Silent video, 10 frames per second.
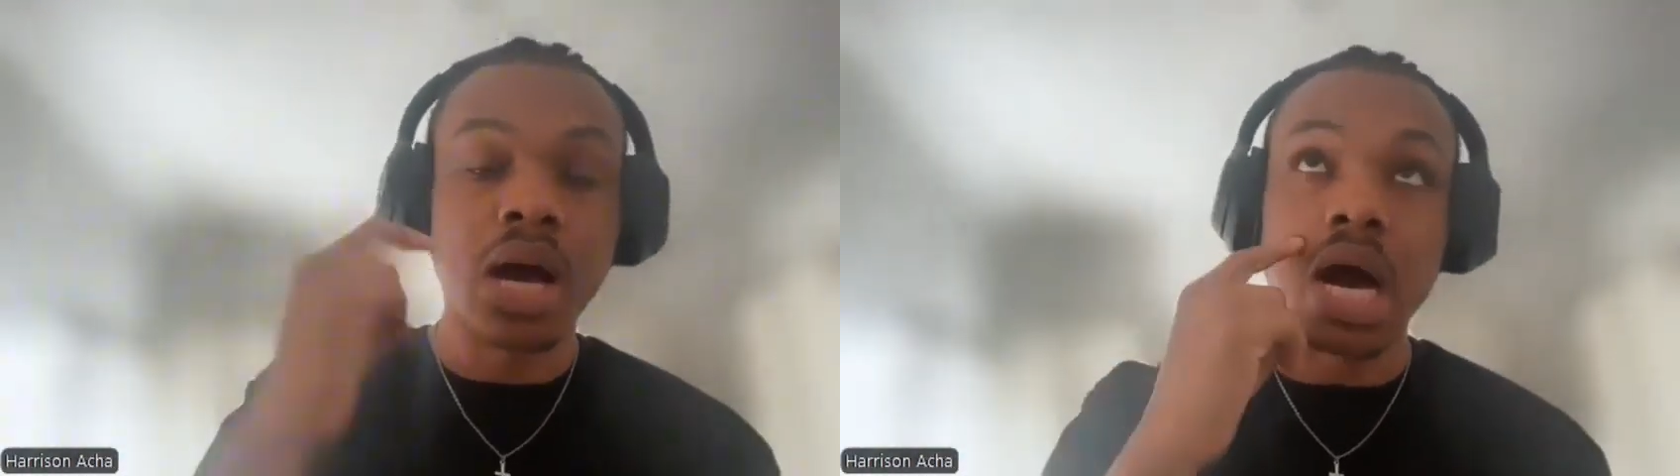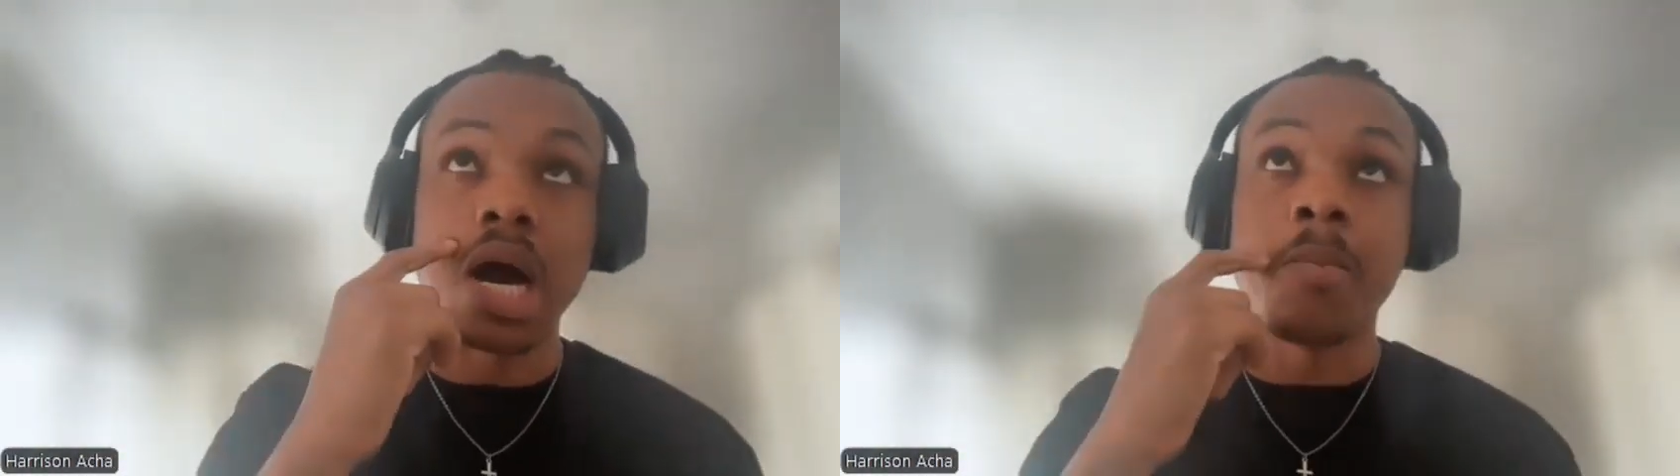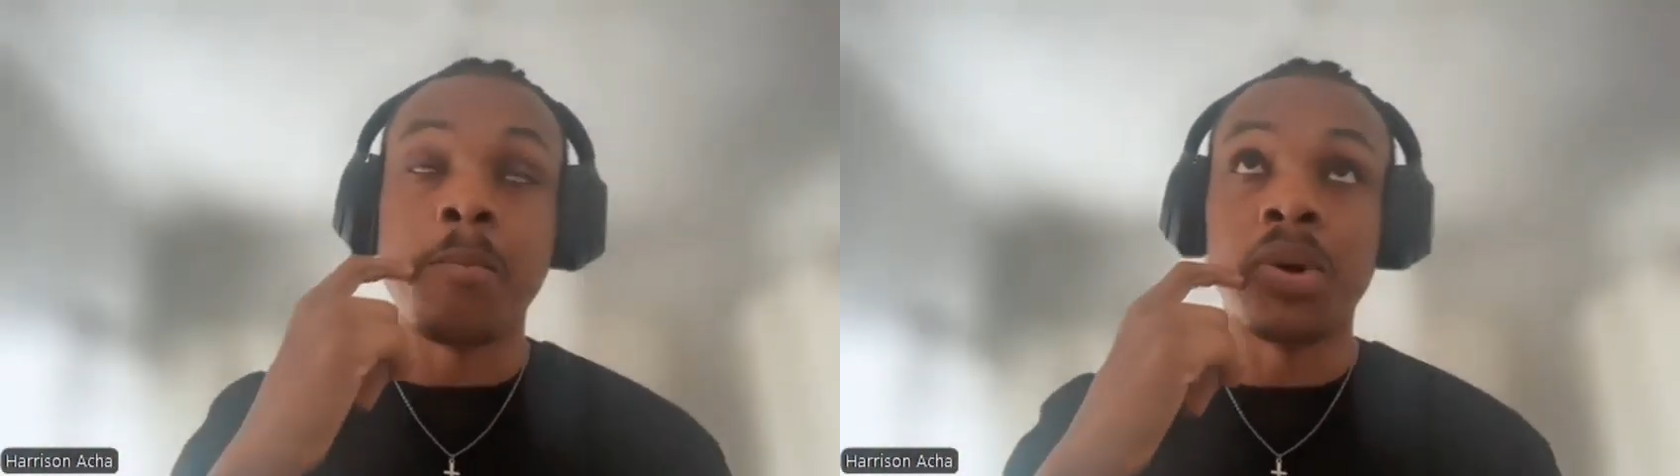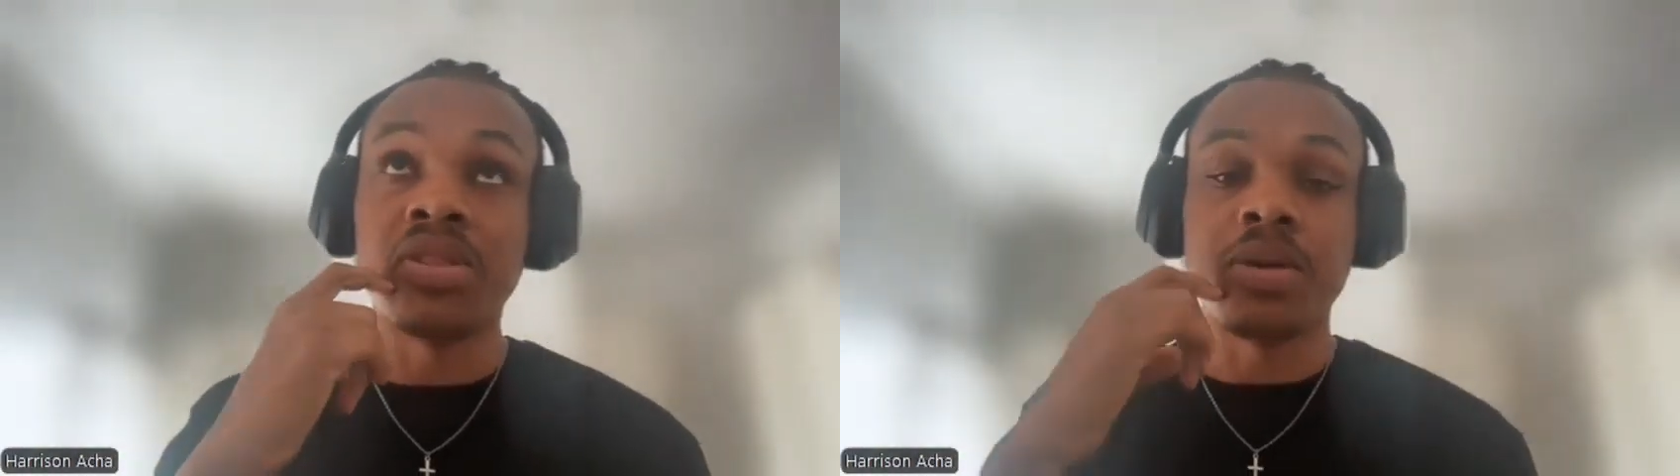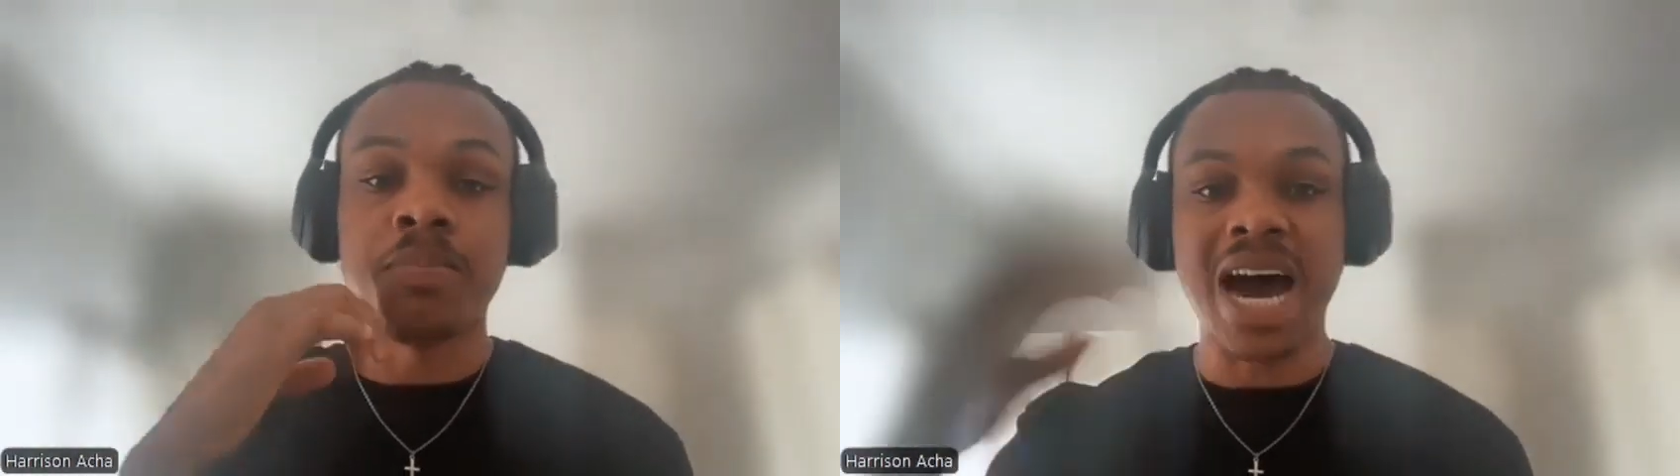Uh,
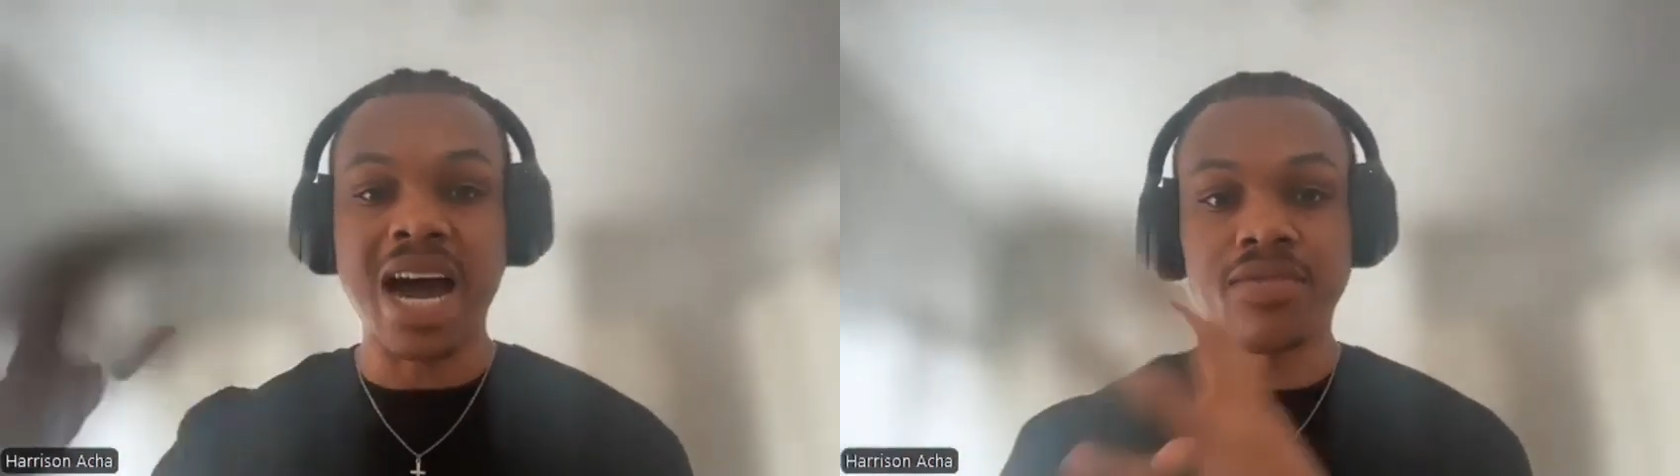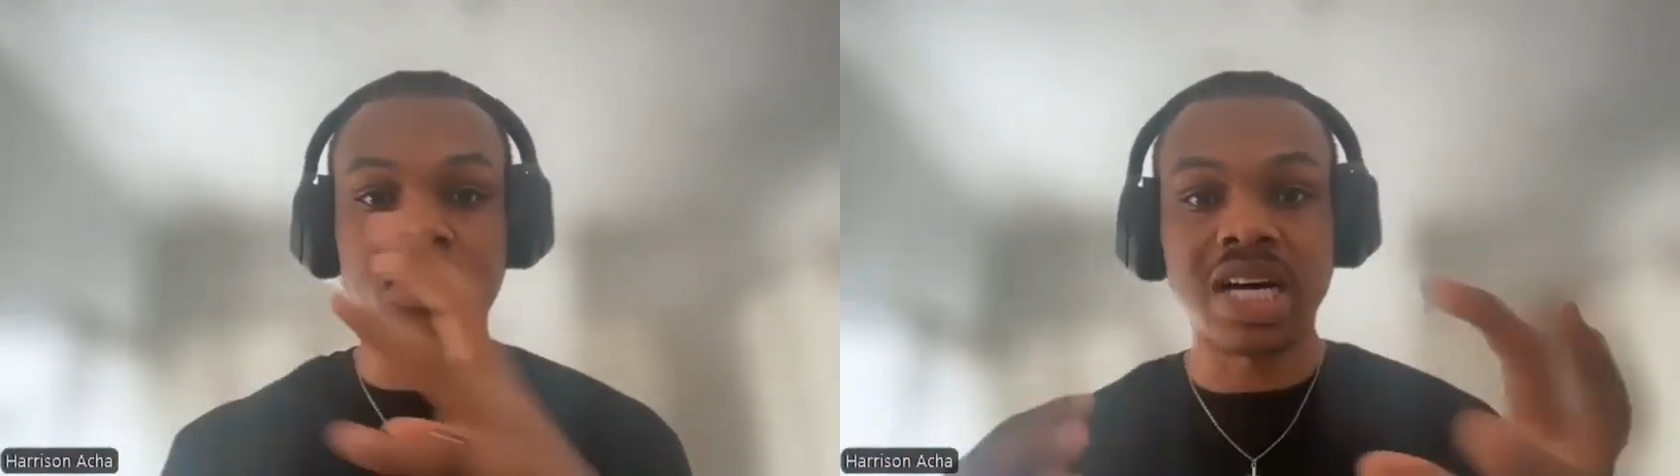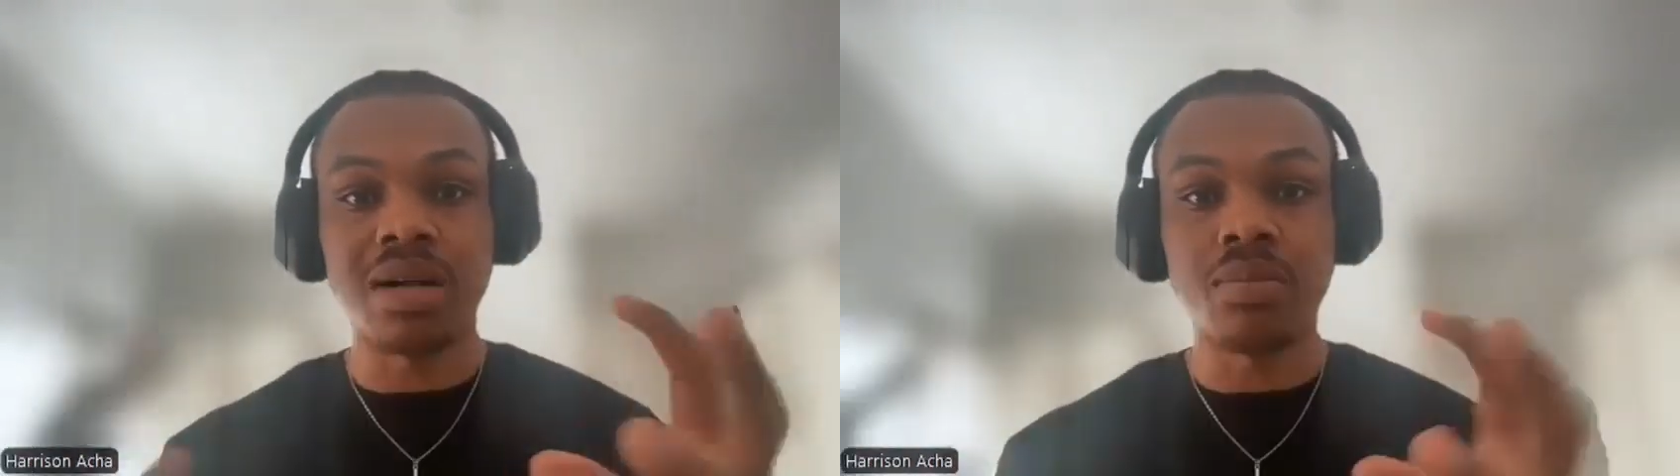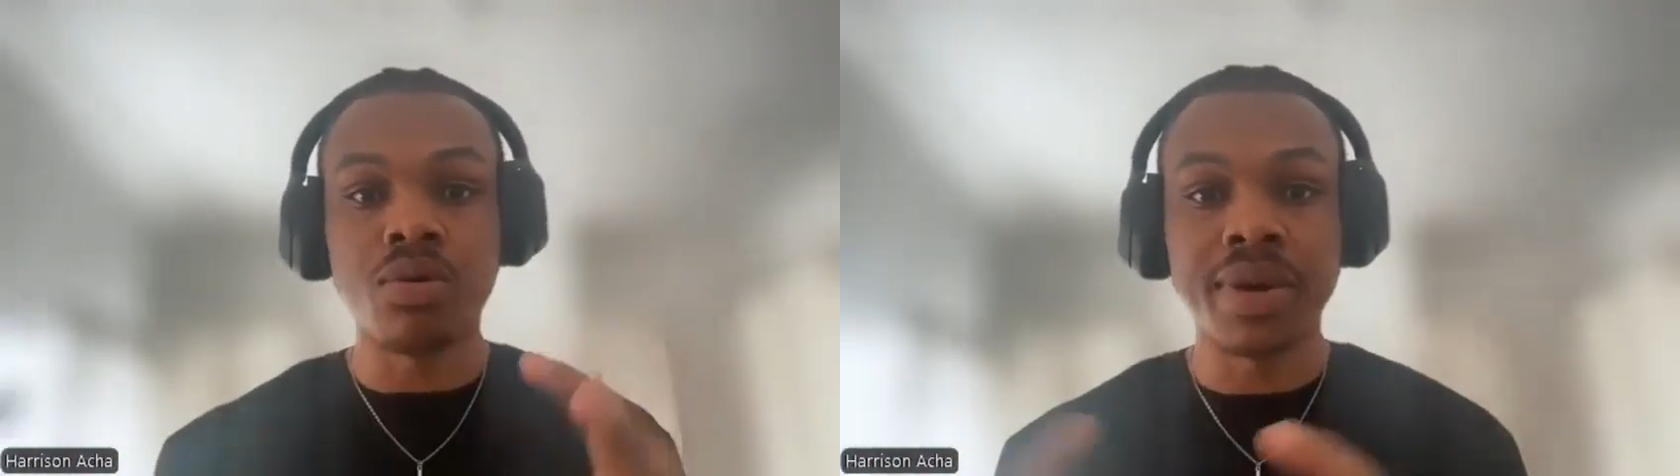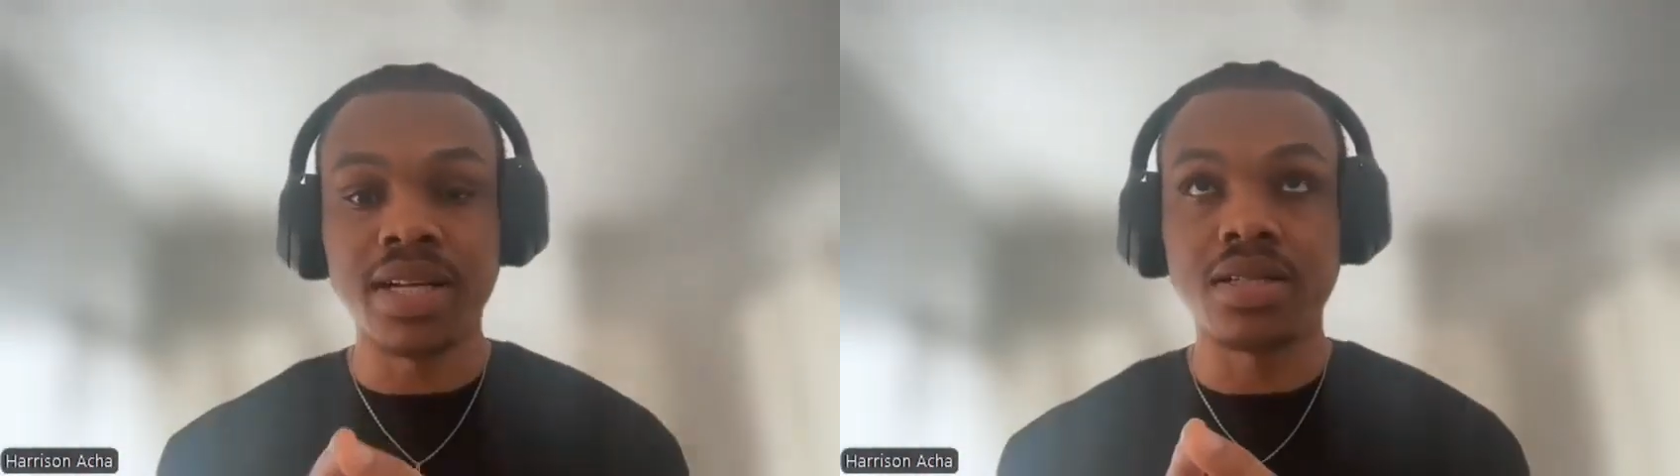but the pivotal
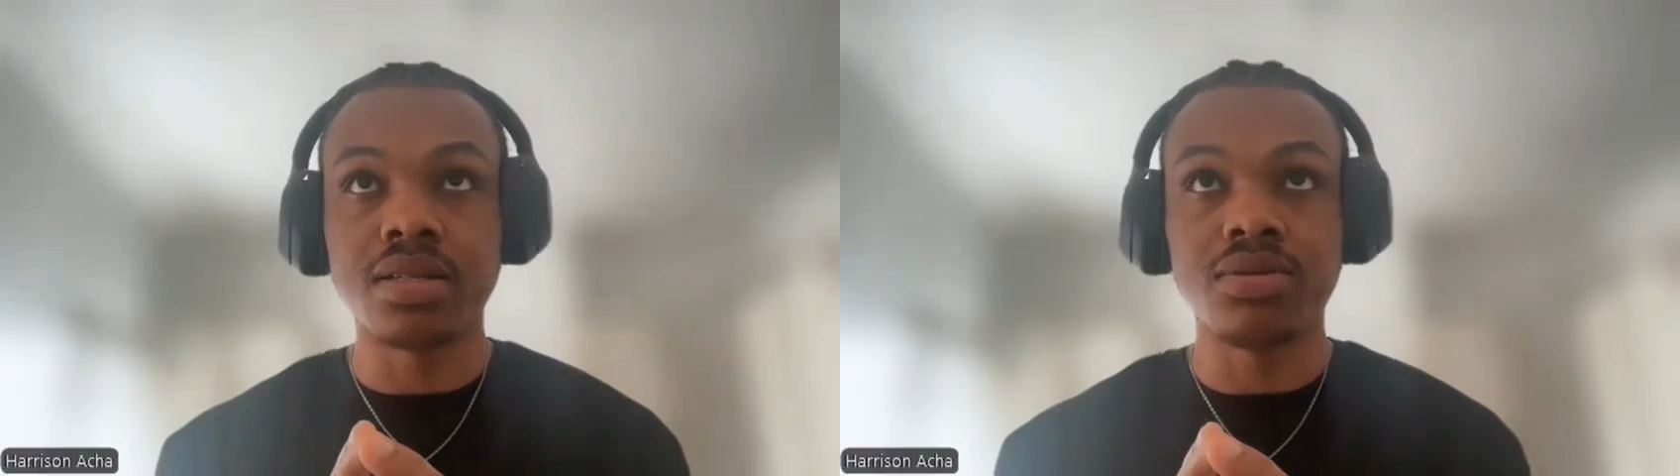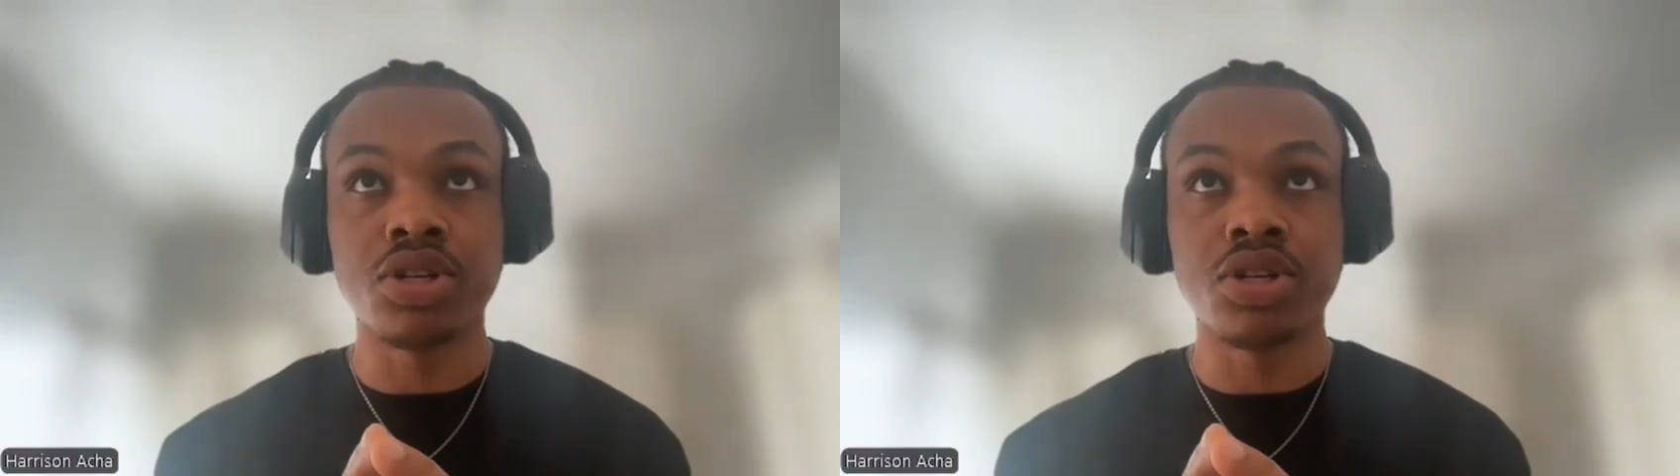moment,